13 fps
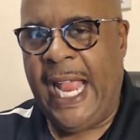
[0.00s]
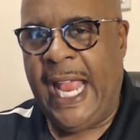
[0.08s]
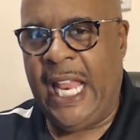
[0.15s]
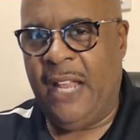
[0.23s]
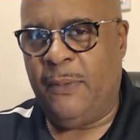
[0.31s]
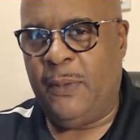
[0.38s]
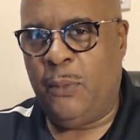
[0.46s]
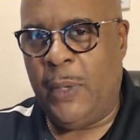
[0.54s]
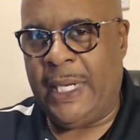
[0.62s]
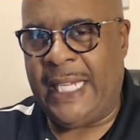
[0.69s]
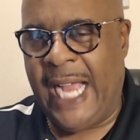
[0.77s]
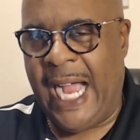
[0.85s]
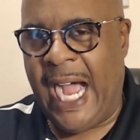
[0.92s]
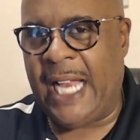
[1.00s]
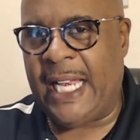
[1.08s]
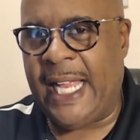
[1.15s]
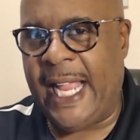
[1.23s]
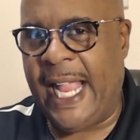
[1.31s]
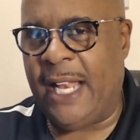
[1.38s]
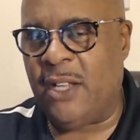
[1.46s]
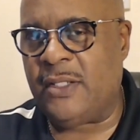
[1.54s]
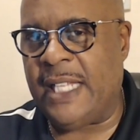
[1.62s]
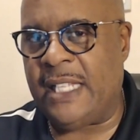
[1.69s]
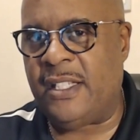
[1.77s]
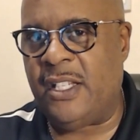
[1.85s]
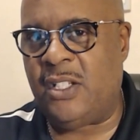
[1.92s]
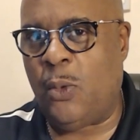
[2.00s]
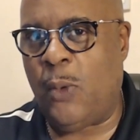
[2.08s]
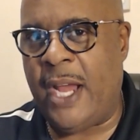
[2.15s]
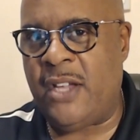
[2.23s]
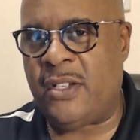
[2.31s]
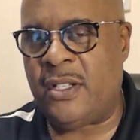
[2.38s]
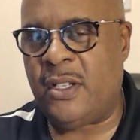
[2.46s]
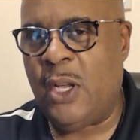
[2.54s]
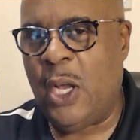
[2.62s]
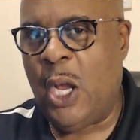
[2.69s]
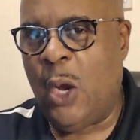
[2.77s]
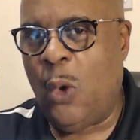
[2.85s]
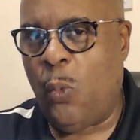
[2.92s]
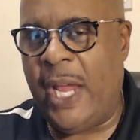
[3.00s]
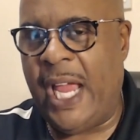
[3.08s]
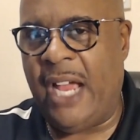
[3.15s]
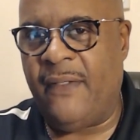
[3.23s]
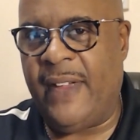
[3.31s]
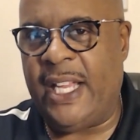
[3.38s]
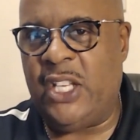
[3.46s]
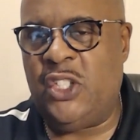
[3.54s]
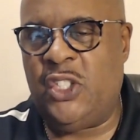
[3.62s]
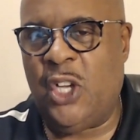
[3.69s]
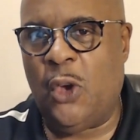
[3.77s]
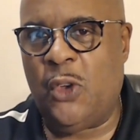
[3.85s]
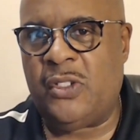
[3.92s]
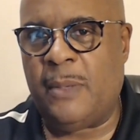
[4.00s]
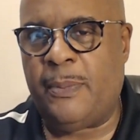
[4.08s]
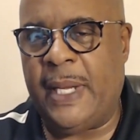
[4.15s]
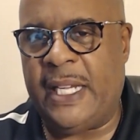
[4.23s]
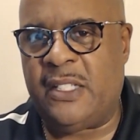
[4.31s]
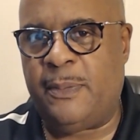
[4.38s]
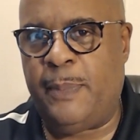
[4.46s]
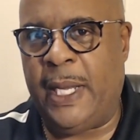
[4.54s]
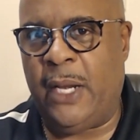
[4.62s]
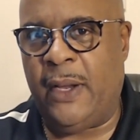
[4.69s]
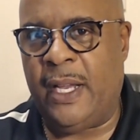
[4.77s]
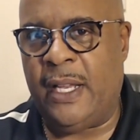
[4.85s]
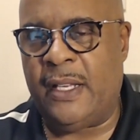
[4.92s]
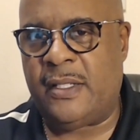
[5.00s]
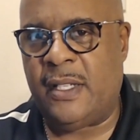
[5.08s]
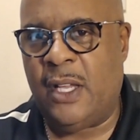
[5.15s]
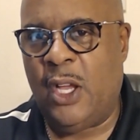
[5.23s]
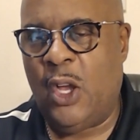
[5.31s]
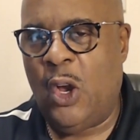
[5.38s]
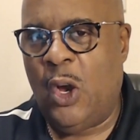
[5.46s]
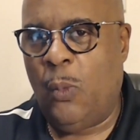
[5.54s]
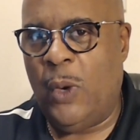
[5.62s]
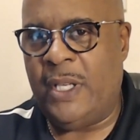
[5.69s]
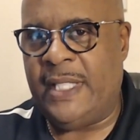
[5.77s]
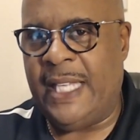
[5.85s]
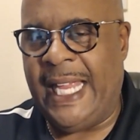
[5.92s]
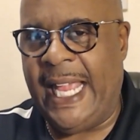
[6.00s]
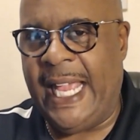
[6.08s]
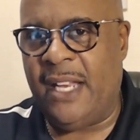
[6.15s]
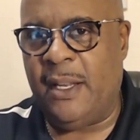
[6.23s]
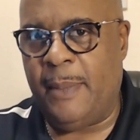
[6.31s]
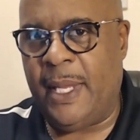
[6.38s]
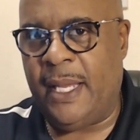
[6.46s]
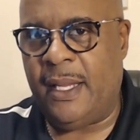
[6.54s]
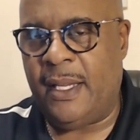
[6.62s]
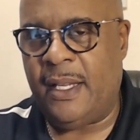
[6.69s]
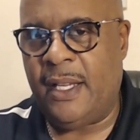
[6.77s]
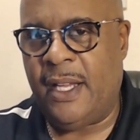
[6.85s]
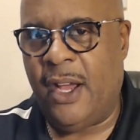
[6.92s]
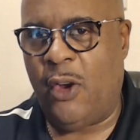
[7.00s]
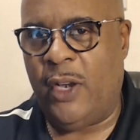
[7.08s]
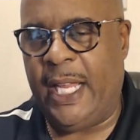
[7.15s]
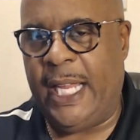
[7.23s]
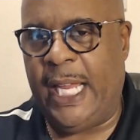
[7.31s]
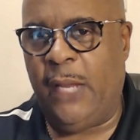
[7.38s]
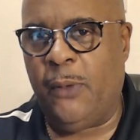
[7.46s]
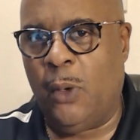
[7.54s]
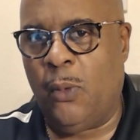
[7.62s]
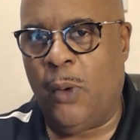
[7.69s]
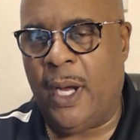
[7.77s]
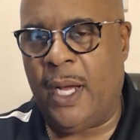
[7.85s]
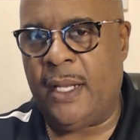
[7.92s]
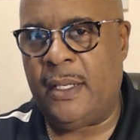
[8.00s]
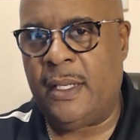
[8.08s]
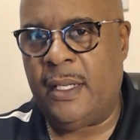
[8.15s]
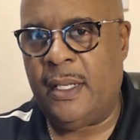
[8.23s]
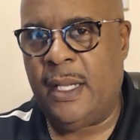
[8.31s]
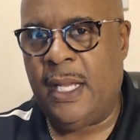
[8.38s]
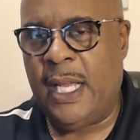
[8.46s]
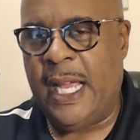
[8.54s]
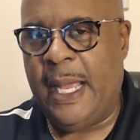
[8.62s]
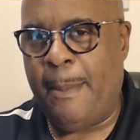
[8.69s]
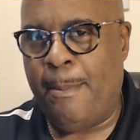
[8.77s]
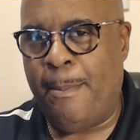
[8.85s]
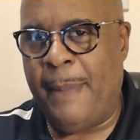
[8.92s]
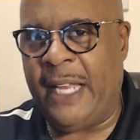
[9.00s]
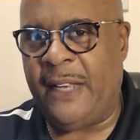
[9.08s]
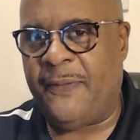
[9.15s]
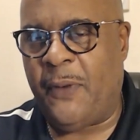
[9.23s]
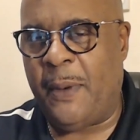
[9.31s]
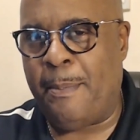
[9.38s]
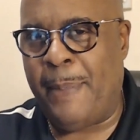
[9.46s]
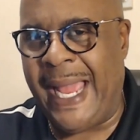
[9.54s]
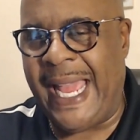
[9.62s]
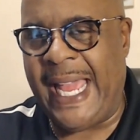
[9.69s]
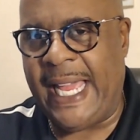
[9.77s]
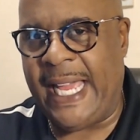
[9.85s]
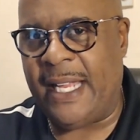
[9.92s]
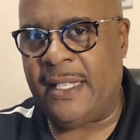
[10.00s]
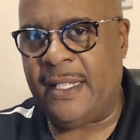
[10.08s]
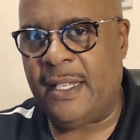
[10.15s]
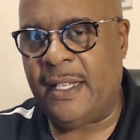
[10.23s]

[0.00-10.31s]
And when God handles that situation, we have a Joseph experience with the enemy or the evil one meant for bad.